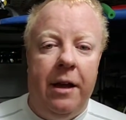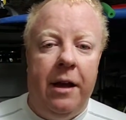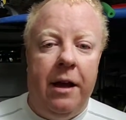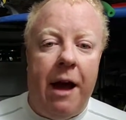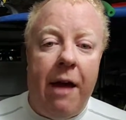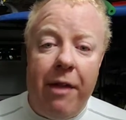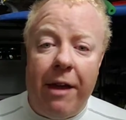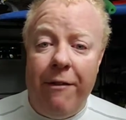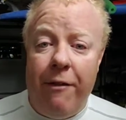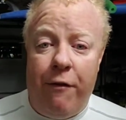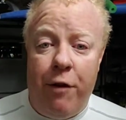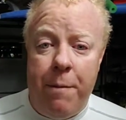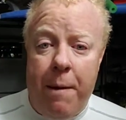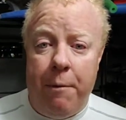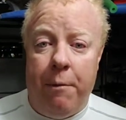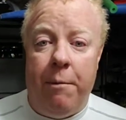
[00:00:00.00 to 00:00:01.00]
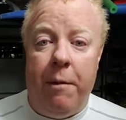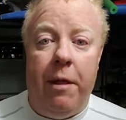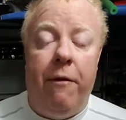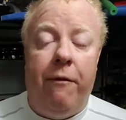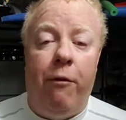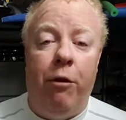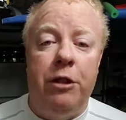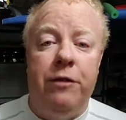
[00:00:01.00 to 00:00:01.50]
I think of a few people. The
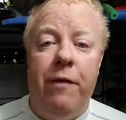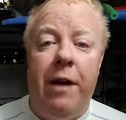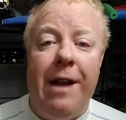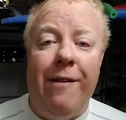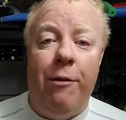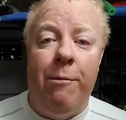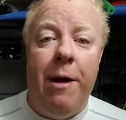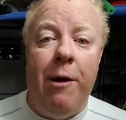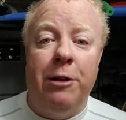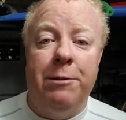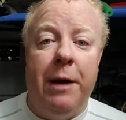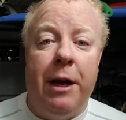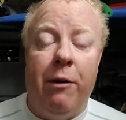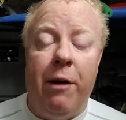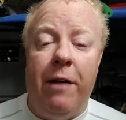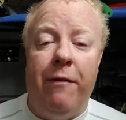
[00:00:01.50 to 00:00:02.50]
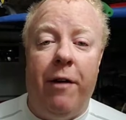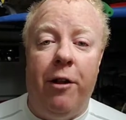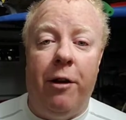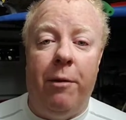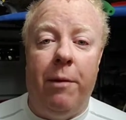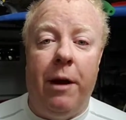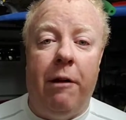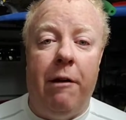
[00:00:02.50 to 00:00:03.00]
first vet I ever met was my
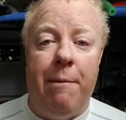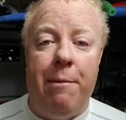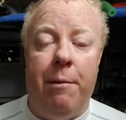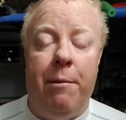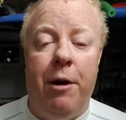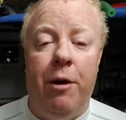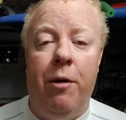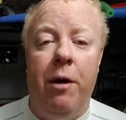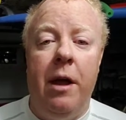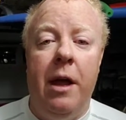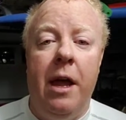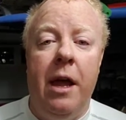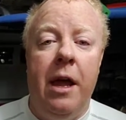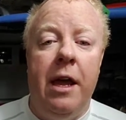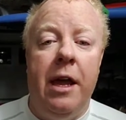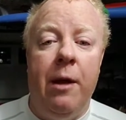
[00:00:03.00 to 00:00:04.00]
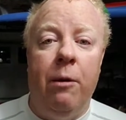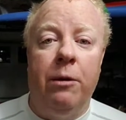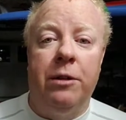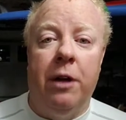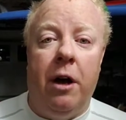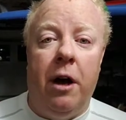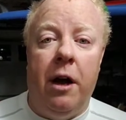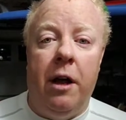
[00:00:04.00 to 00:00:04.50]
grandfather, my Grandpa Mo. He was
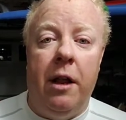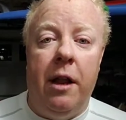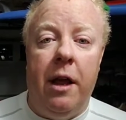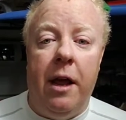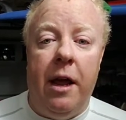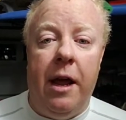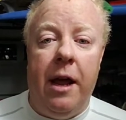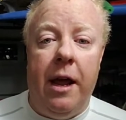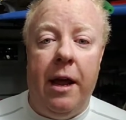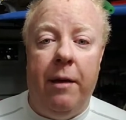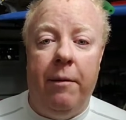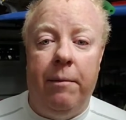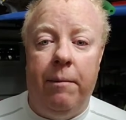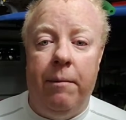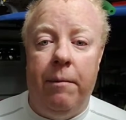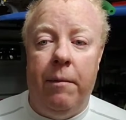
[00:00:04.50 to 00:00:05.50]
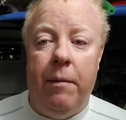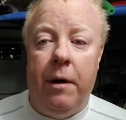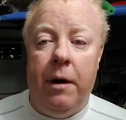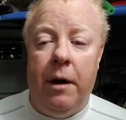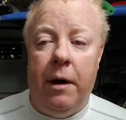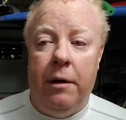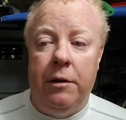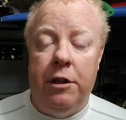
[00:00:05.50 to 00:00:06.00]
on a
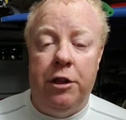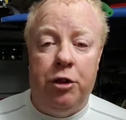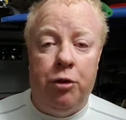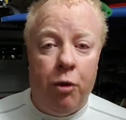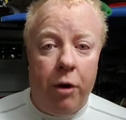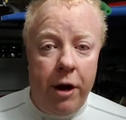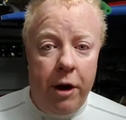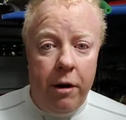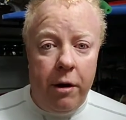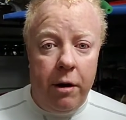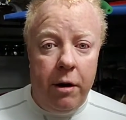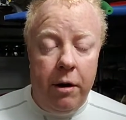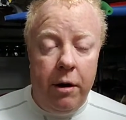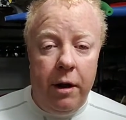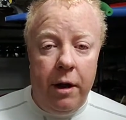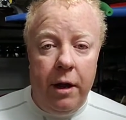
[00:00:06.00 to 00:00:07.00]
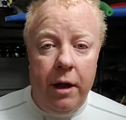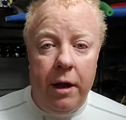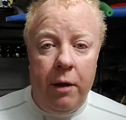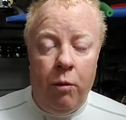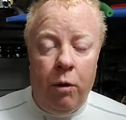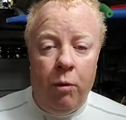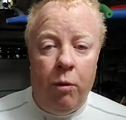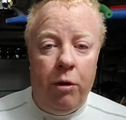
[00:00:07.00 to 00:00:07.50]
destroyer in
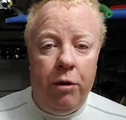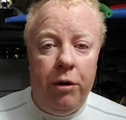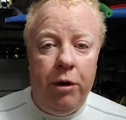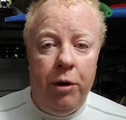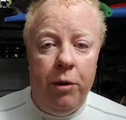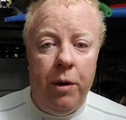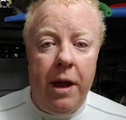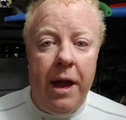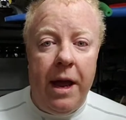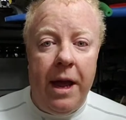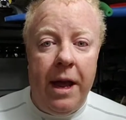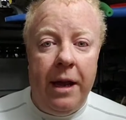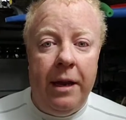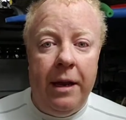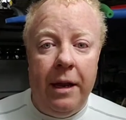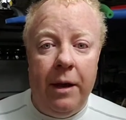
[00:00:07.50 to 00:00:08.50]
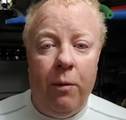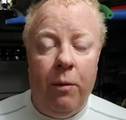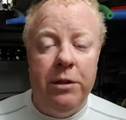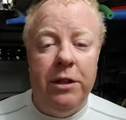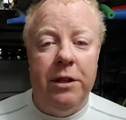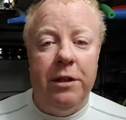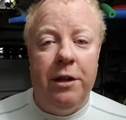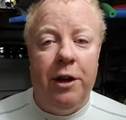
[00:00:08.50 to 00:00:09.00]
World War II and was
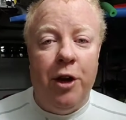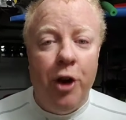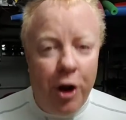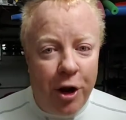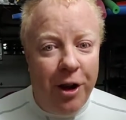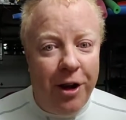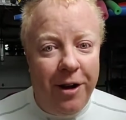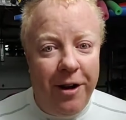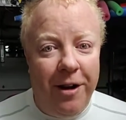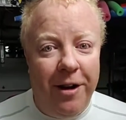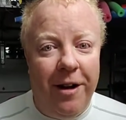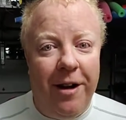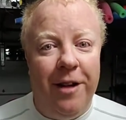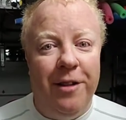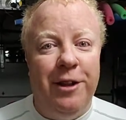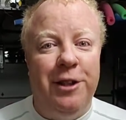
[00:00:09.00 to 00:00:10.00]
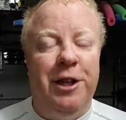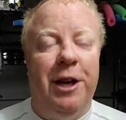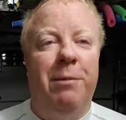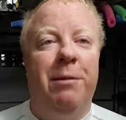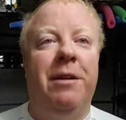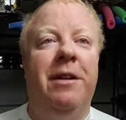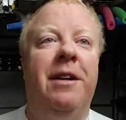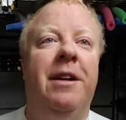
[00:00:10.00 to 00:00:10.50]
a cook on the ship.